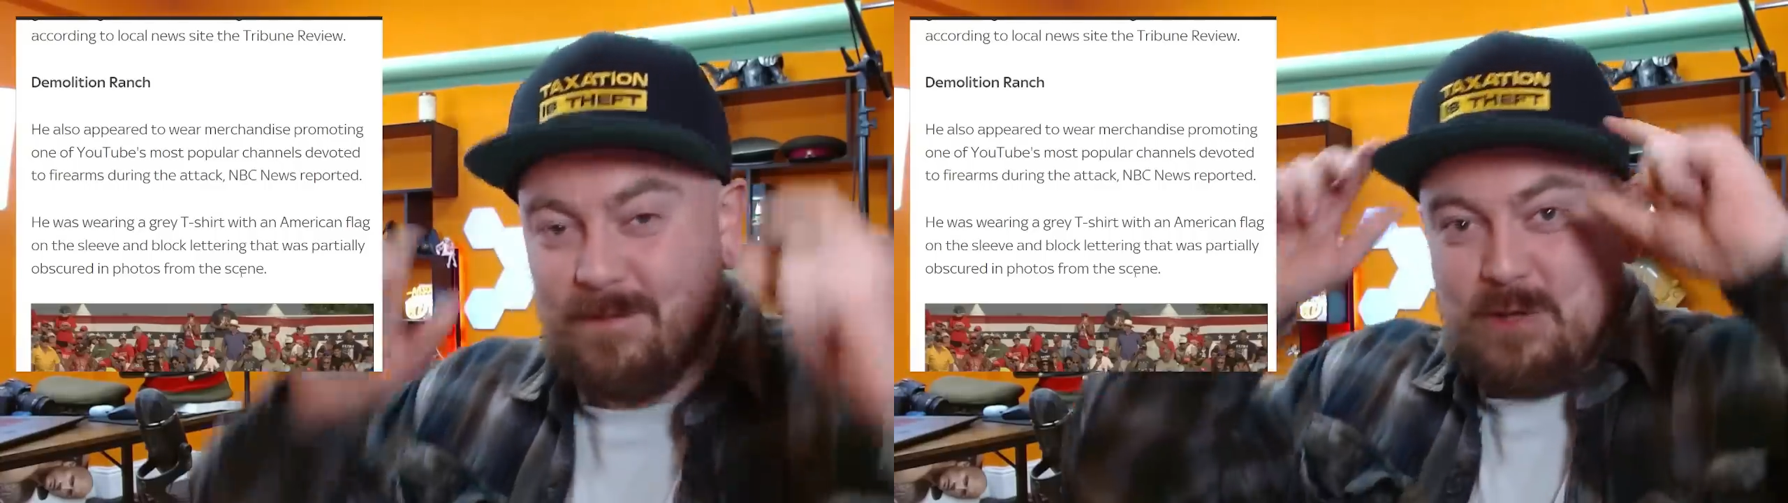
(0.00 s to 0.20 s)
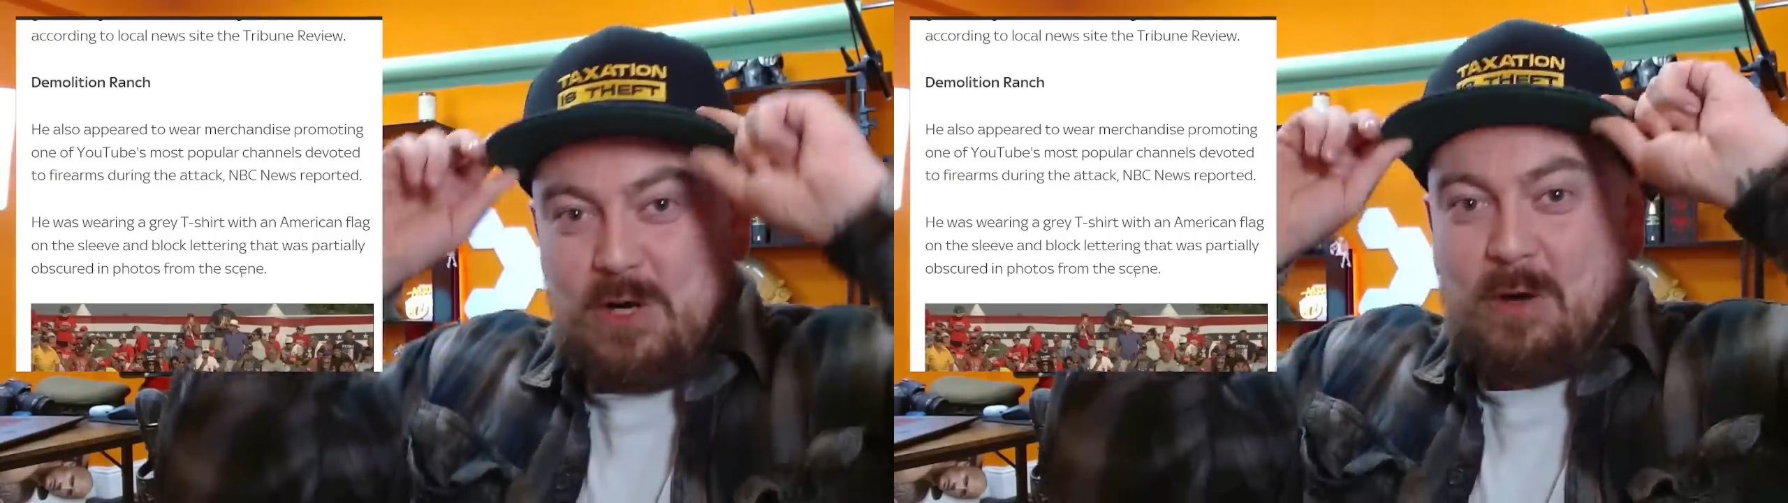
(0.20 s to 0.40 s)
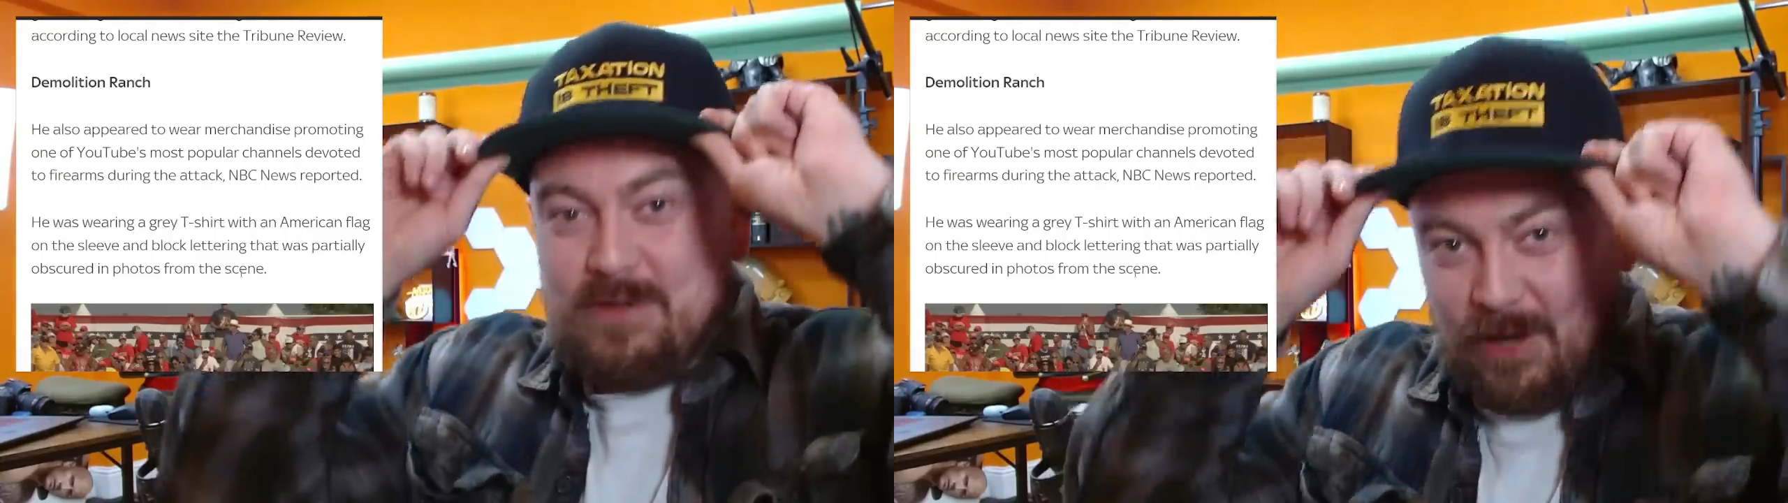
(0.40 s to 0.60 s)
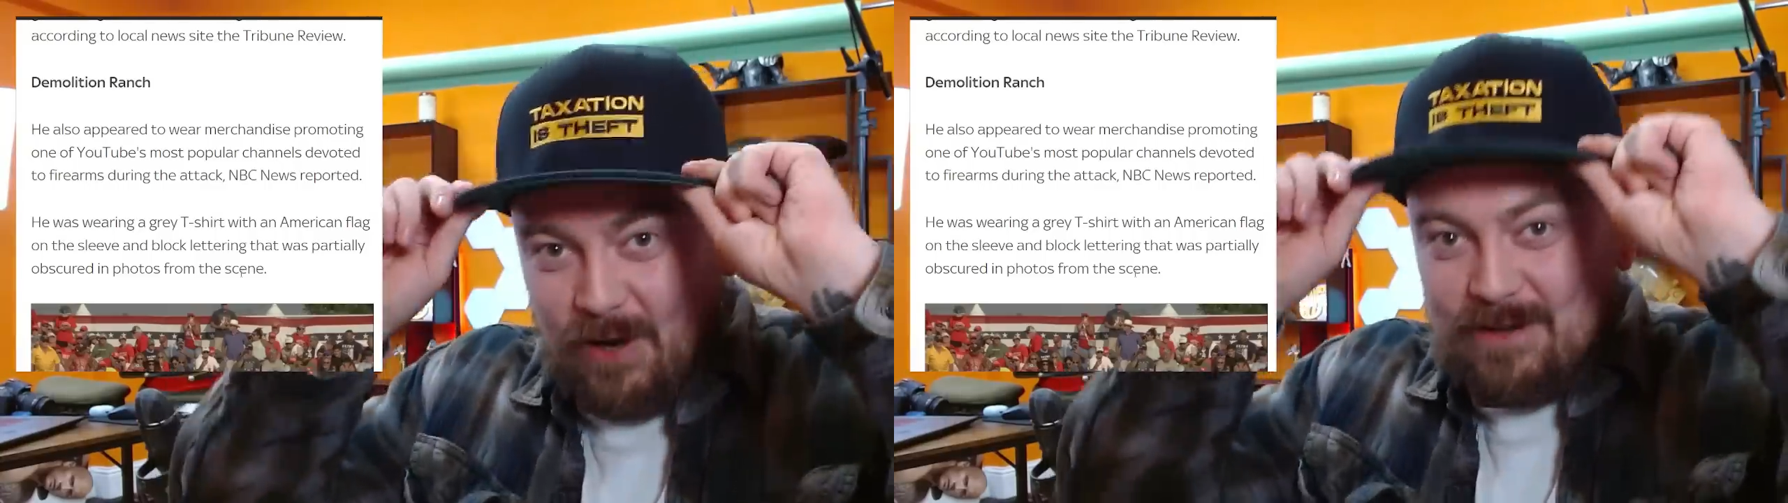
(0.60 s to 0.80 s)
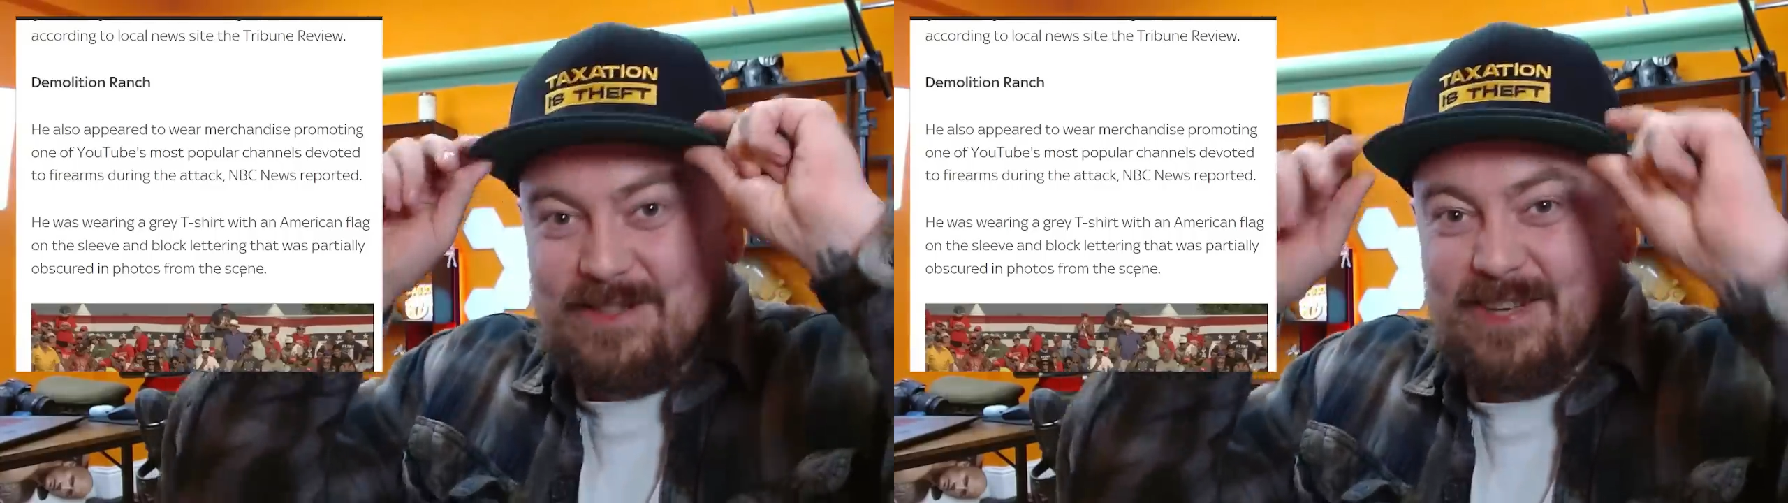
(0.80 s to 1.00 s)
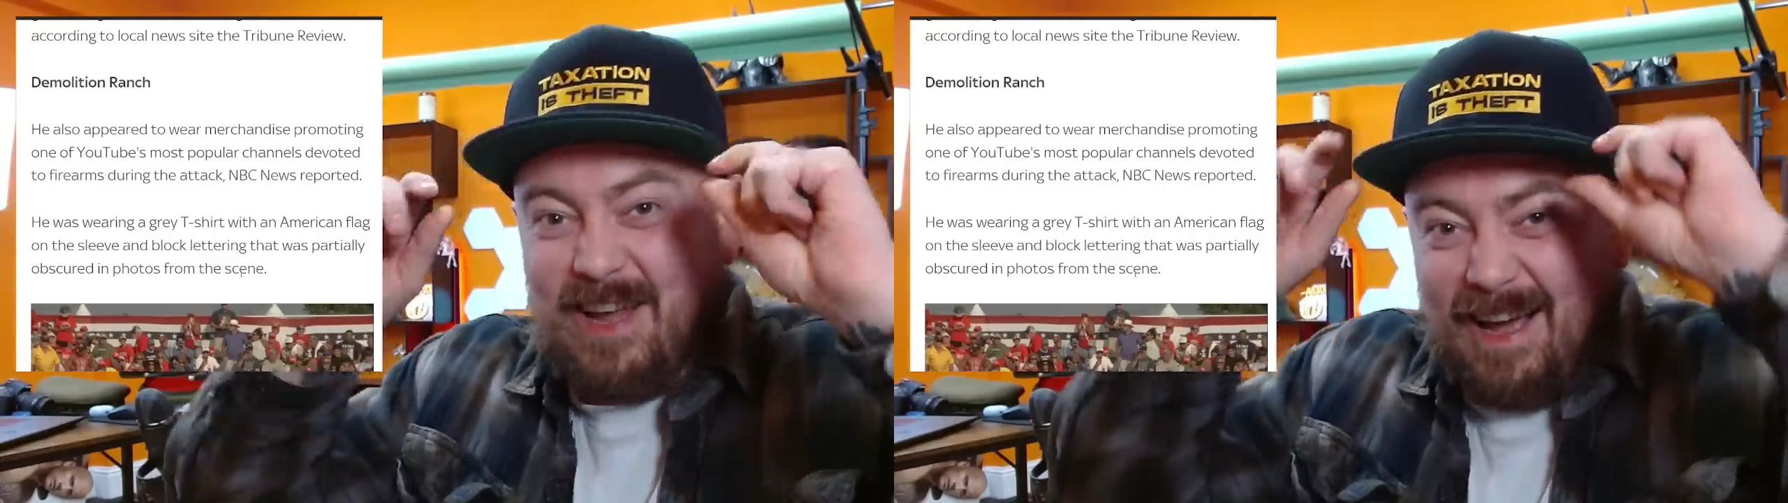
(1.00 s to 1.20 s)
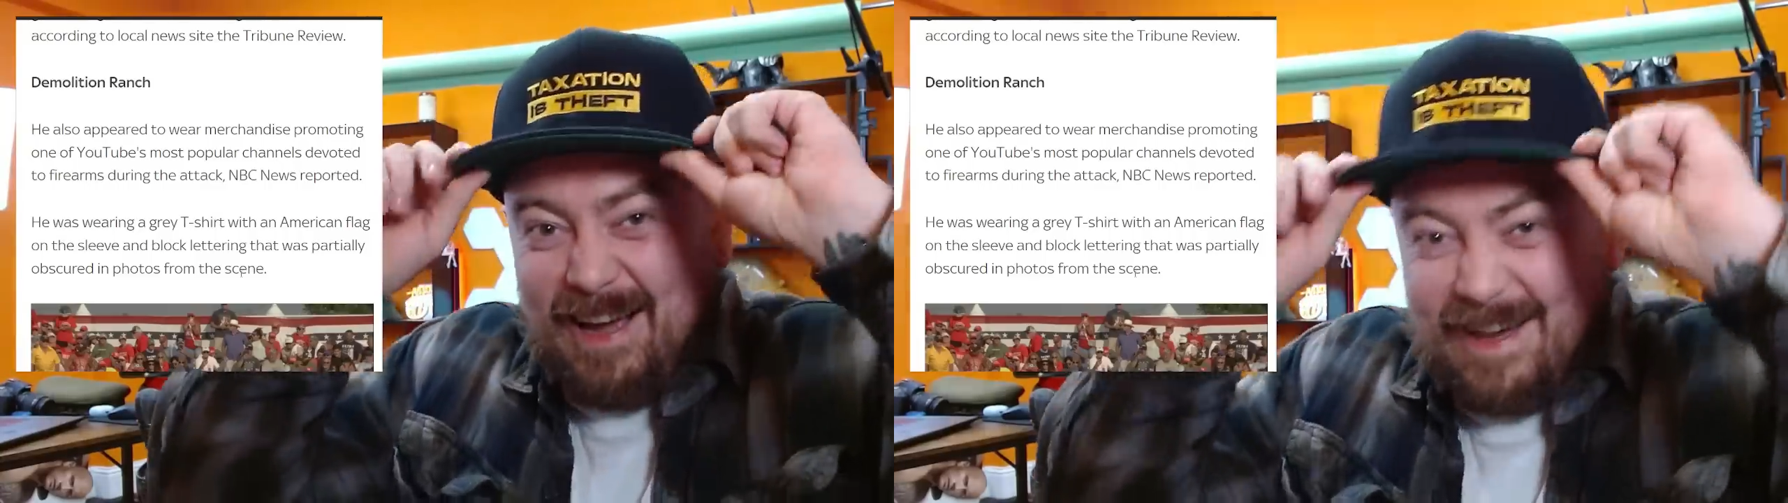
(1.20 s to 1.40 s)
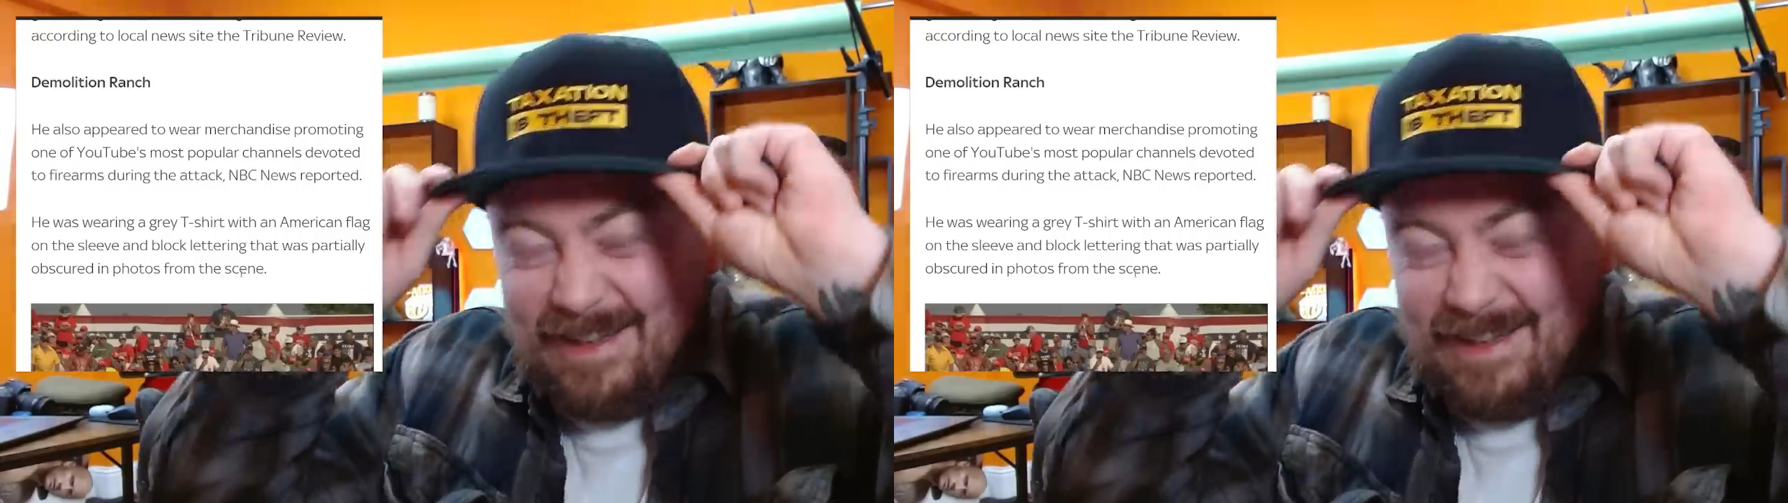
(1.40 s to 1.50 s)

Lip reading: Young Tucks hat.